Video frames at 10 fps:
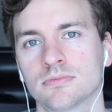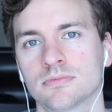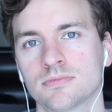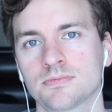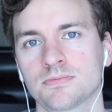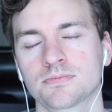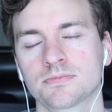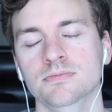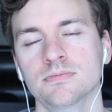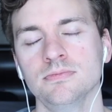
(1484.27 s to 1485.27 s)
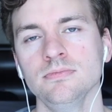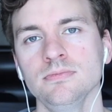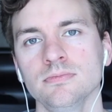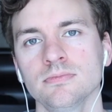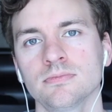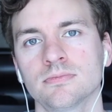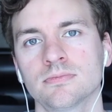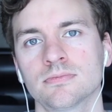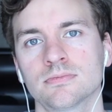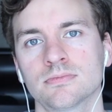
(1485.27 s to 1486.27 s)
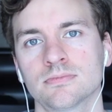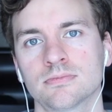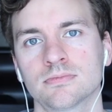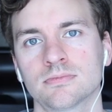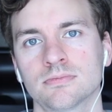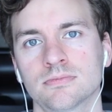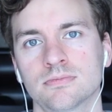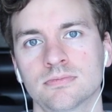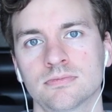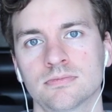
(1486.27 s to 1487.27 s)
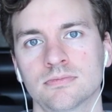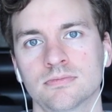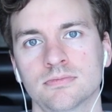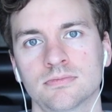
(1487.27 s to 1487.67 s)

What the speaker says: The person shown says nothing.